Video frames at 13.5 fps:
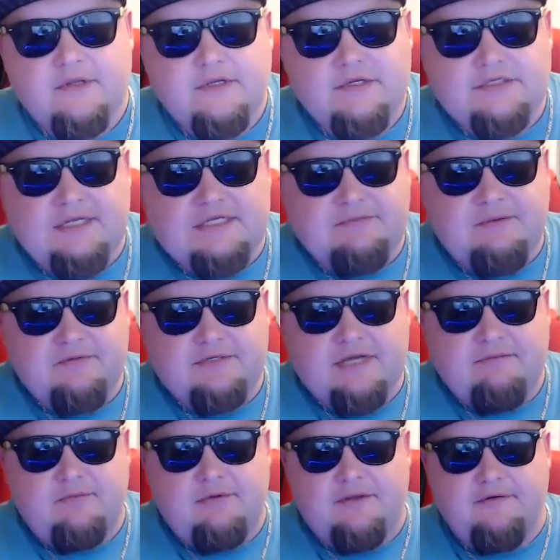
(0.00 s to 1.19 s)
Shane Smith, what's
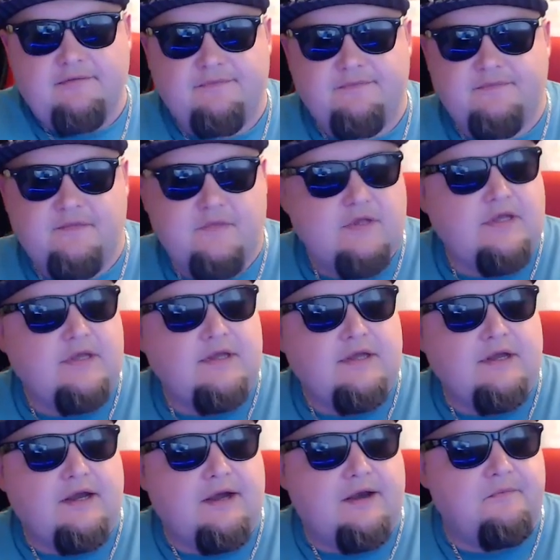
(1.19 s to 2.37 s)
happening, brother?
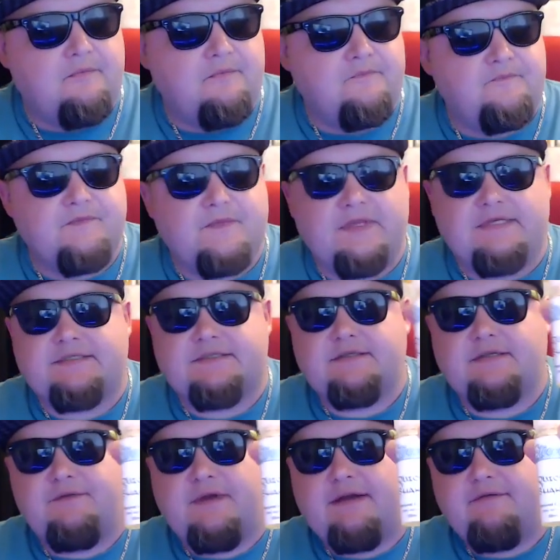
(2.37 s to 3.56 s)
Um, this,
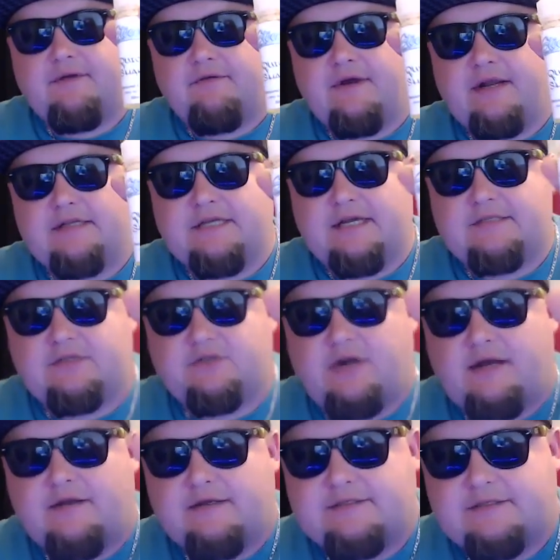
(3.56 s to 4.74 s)
if you have never had a chance to
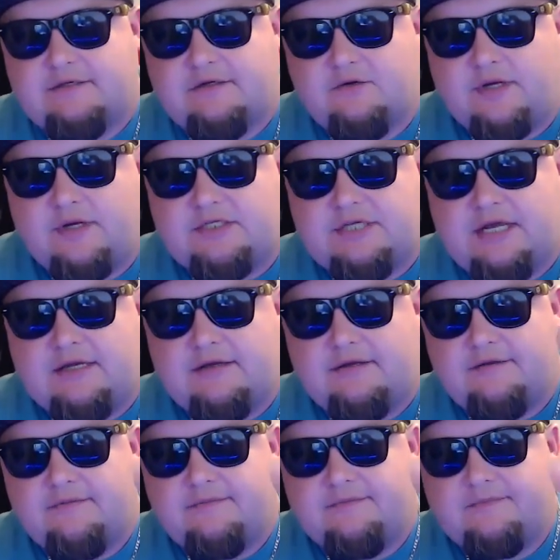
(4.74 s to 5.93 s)
try this, quick shake
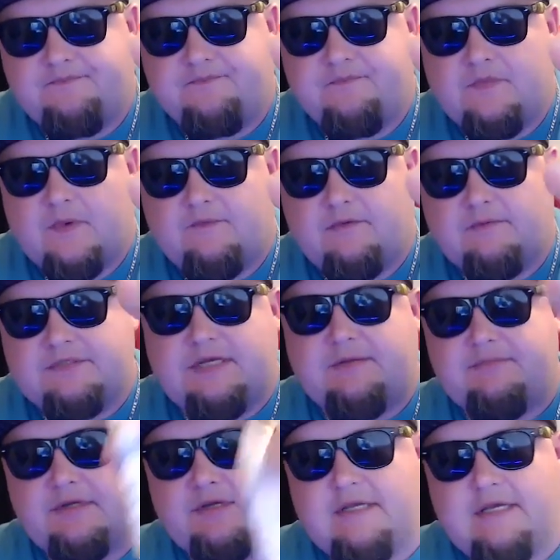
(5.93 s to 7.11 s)
from
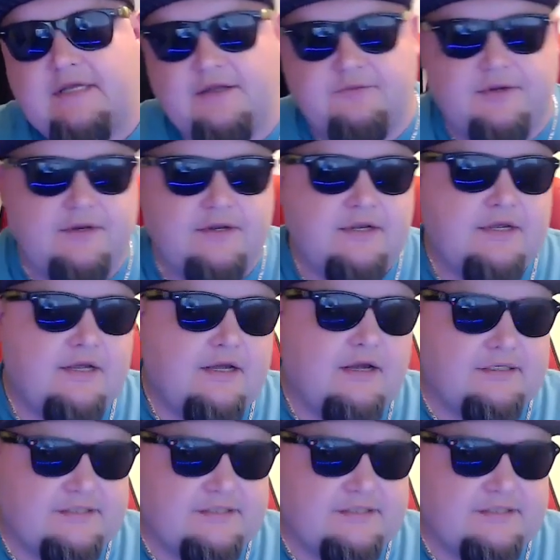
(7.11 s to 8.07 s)
Steep E-Liquid, uh,